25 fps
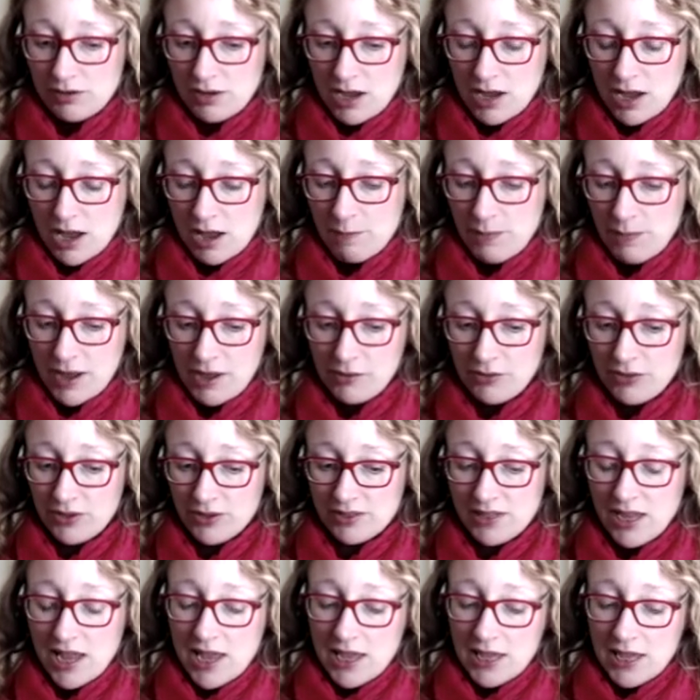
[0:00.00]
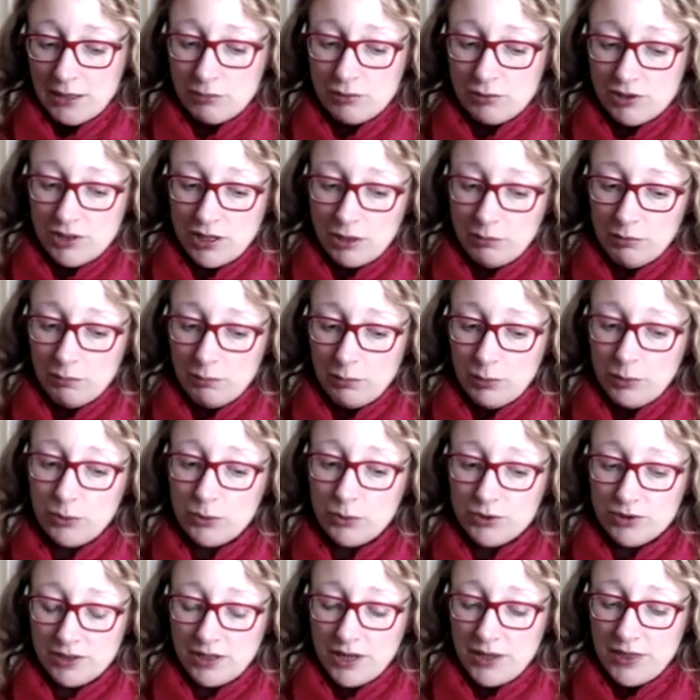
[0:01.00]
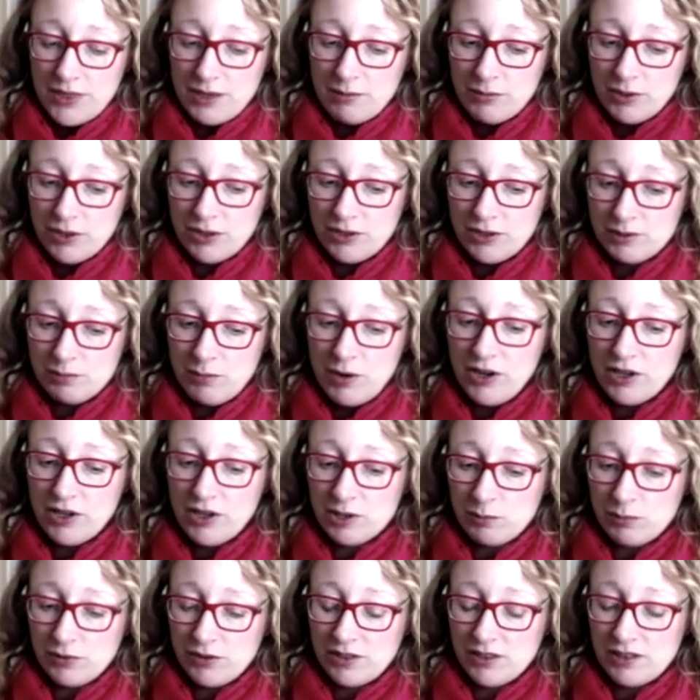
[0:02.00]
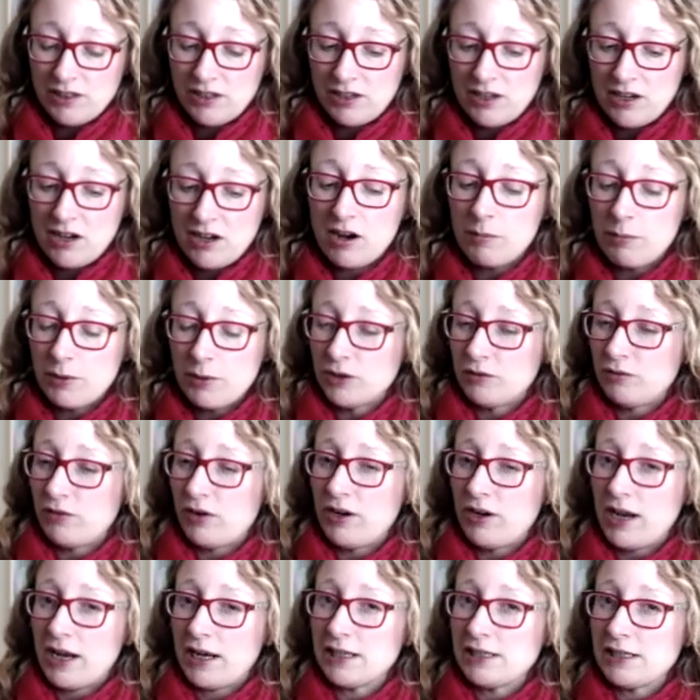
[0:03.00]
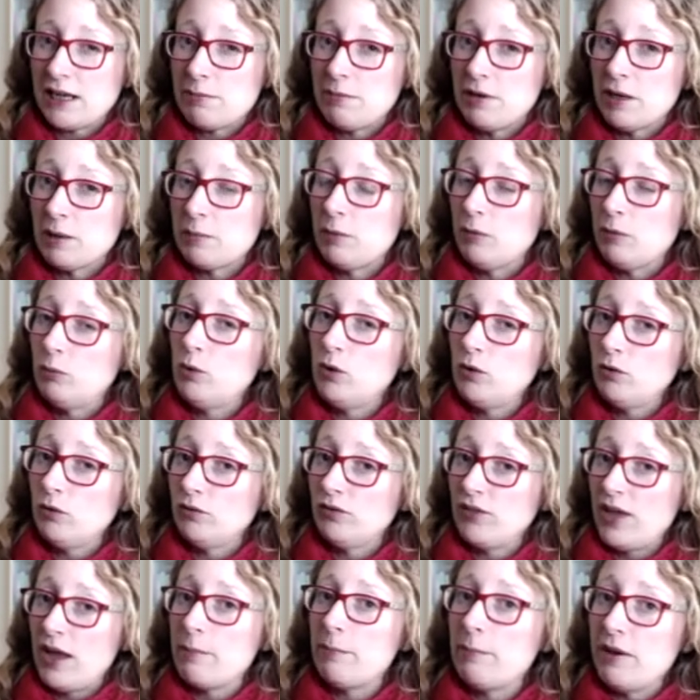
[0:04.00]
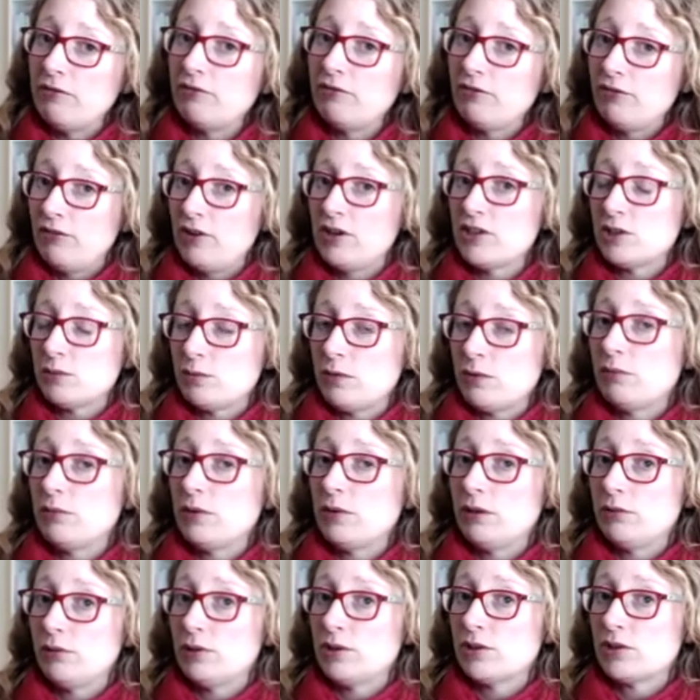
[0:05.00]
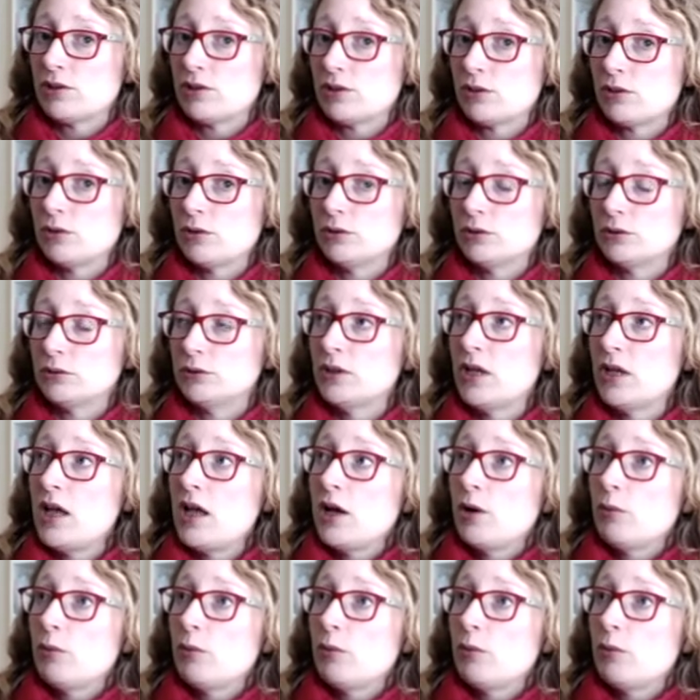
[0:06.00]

about this it was so important i think because my husband and i are both very academic but what that meant for us when we were at school